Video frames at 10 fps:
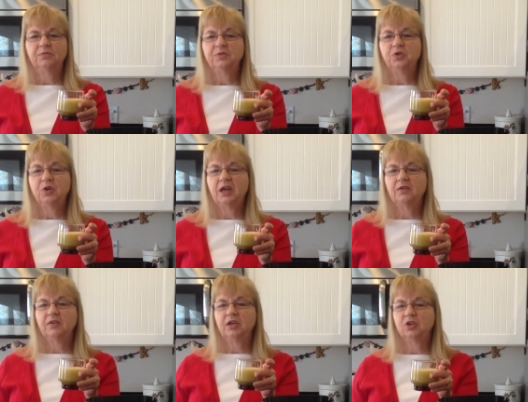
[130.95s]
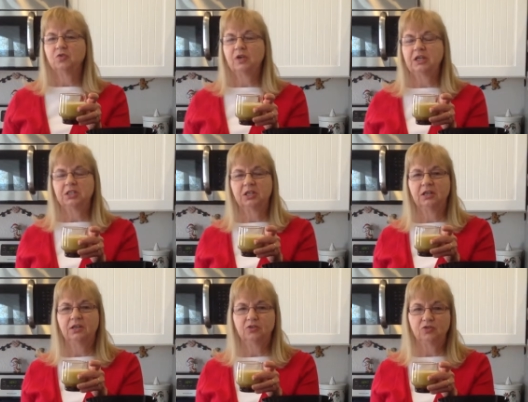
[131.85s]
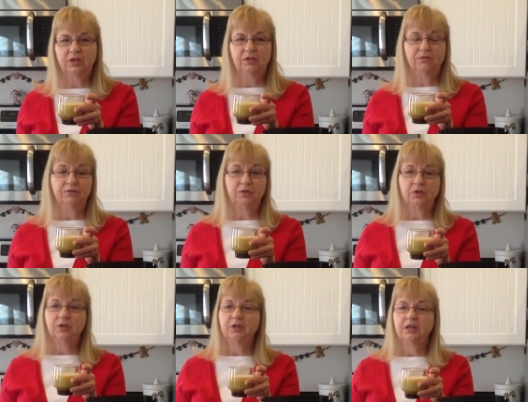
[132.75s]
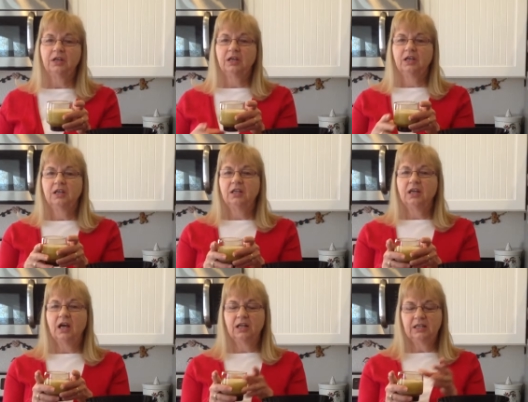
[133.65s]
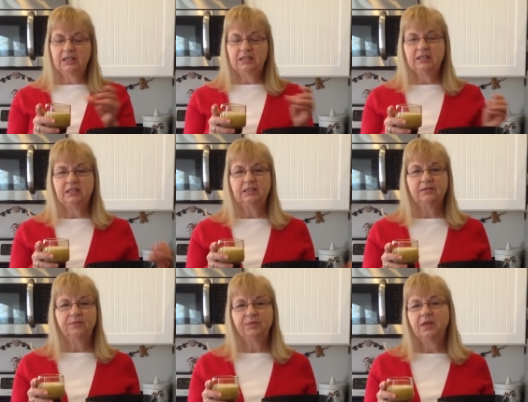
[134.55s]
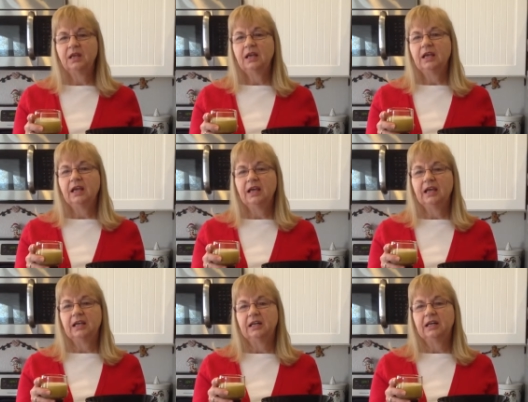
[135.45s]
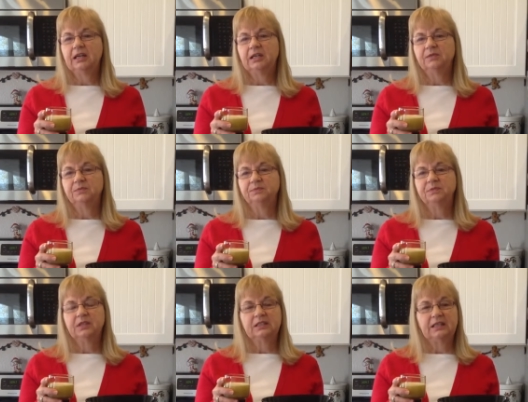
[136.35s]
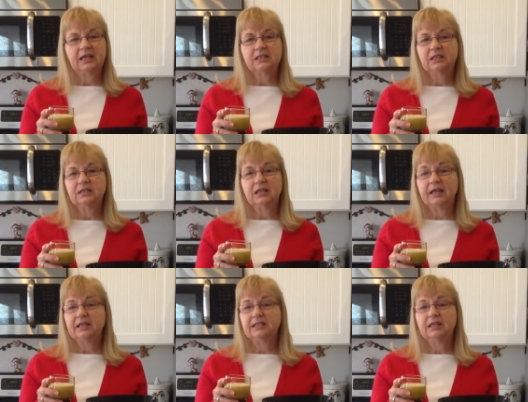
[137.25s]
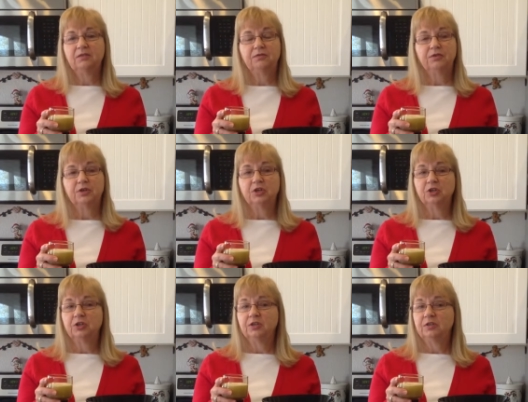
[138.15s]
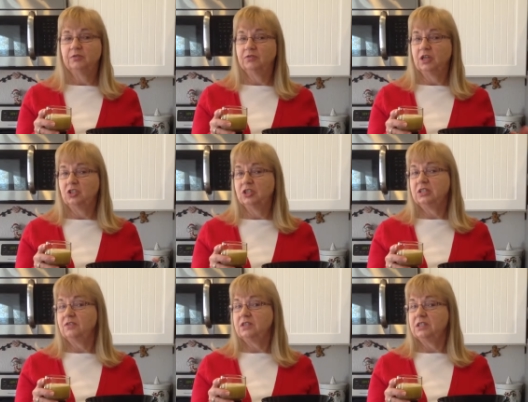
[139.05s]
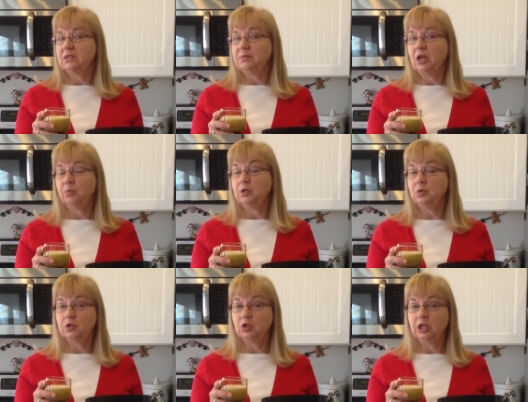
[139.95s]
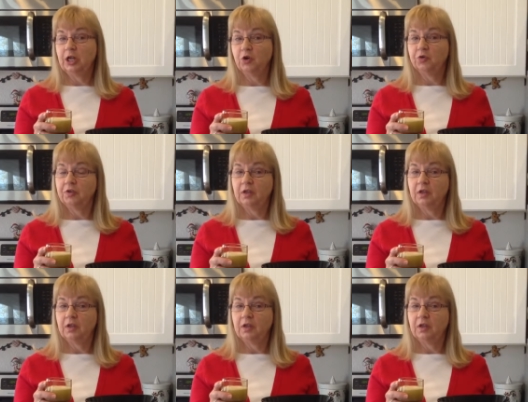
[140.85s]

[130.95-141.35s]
You have a great drink for the holiday season, and um, it's excellent, like I said, for your digestive system, helping you with good health,